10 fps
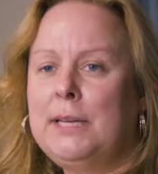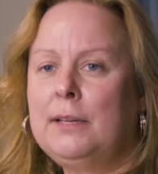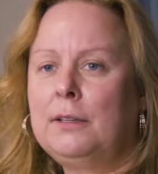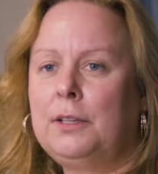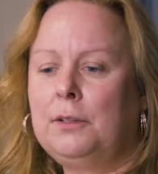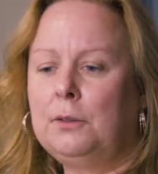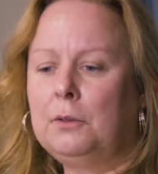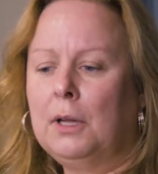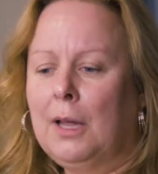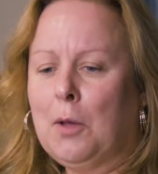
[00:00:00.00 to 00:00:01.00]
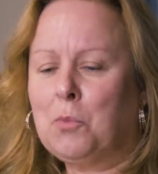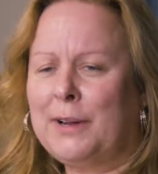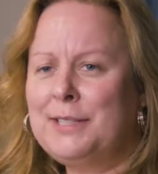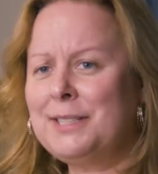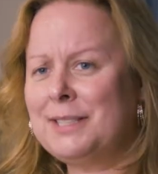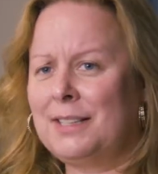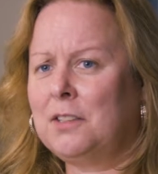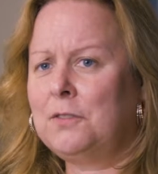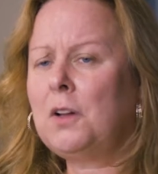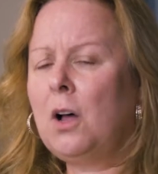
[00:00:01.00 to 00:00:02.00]
PLU prides
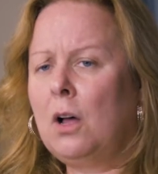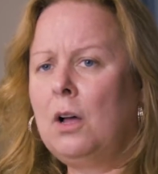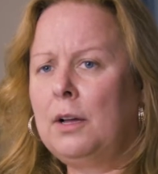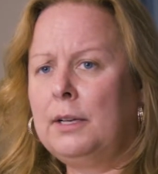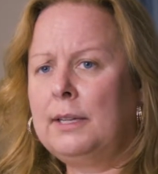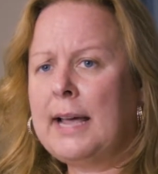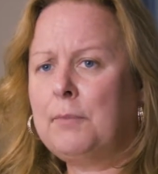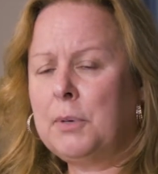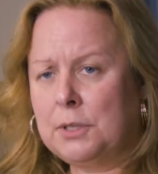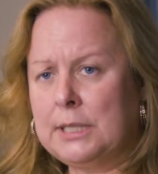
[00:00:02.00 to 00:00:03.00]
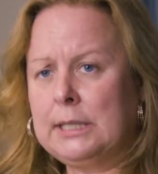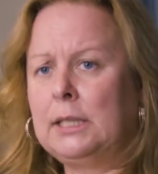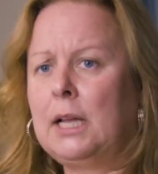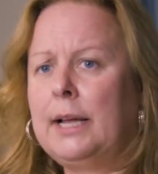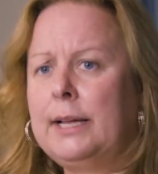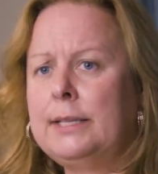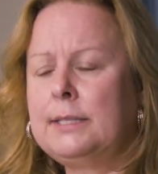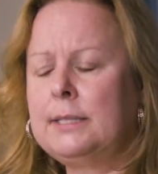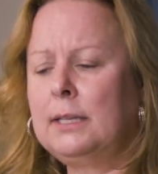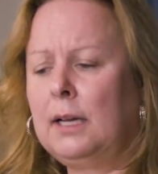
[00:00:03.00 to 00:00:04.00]
itself on that
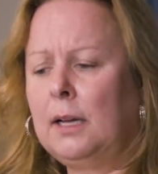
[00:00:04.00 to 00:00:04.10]
personalized